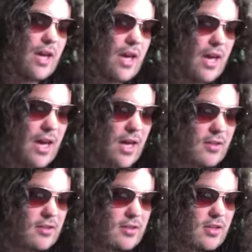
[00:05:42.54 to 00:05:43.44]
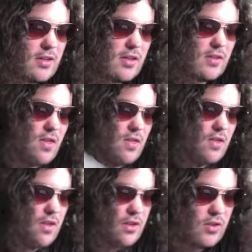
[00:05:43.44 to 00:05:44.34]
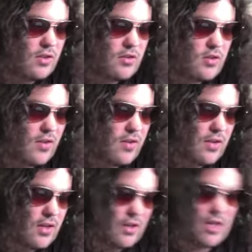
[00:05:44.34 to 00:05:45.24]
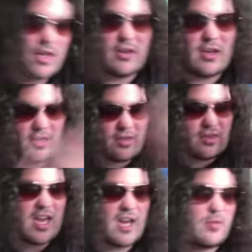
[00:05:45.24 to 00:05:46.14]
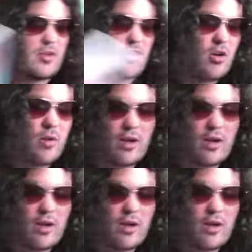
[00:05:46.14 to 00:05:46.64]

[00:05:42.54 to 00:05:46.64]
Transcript: And then, then, then they then they drive and they, he he escapes, you know,